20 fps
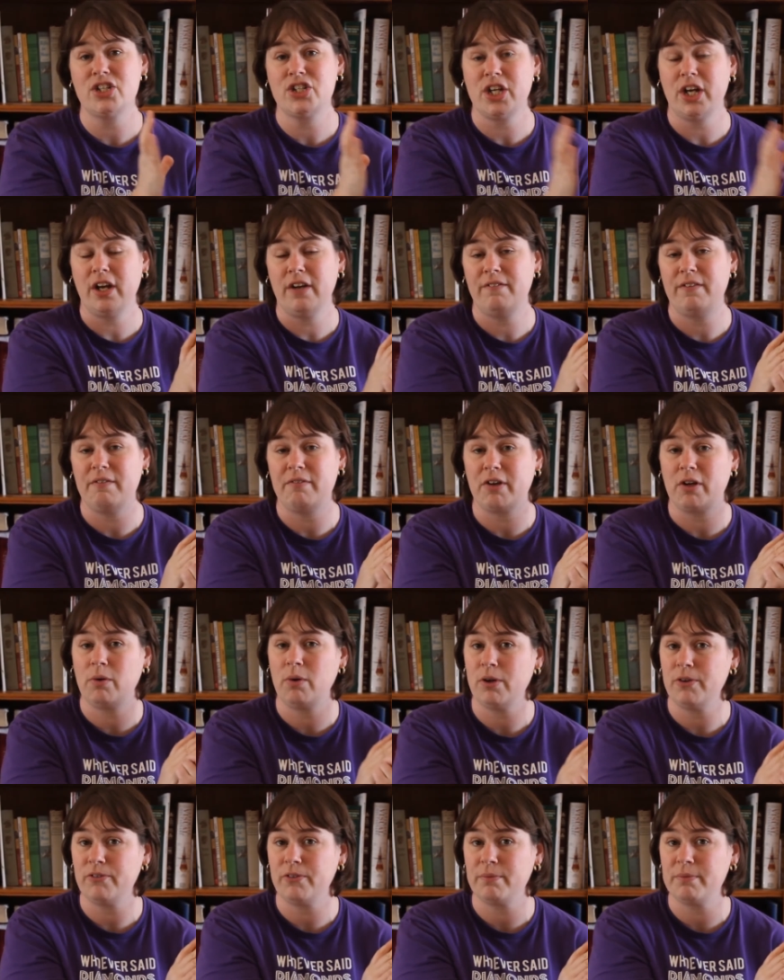share a favorite
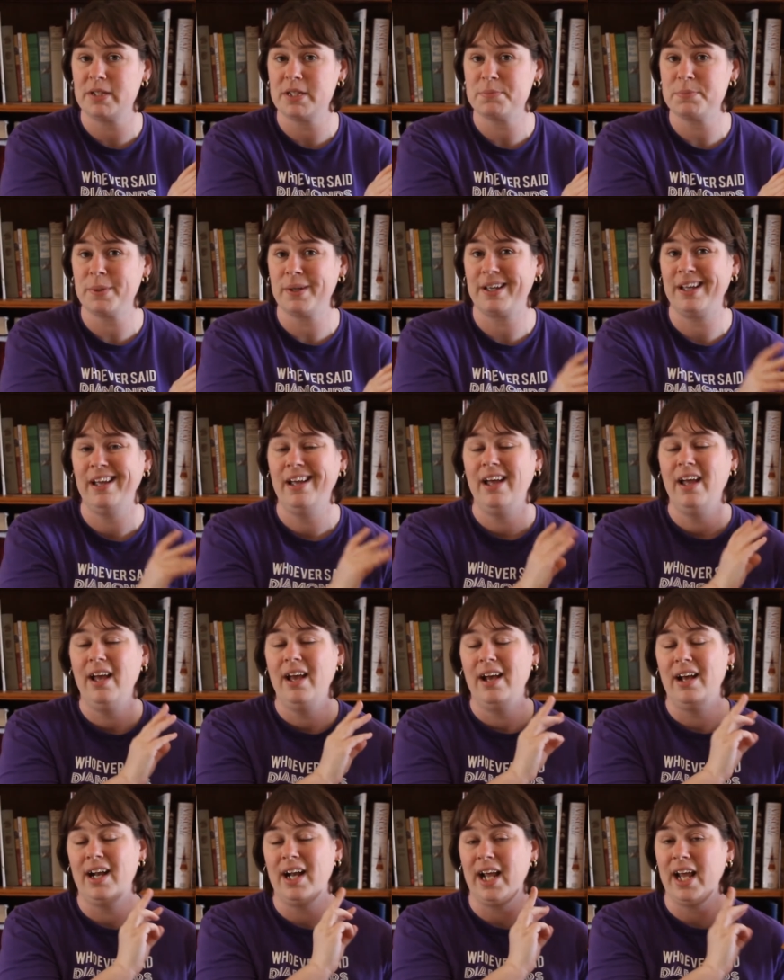quote from this book.
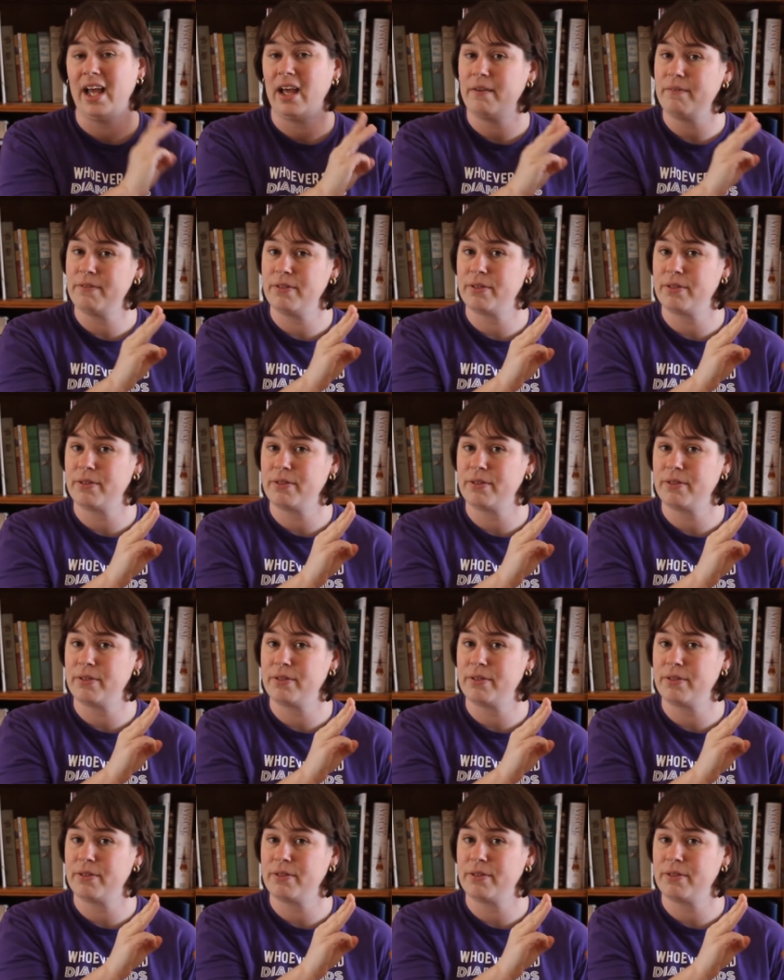And I have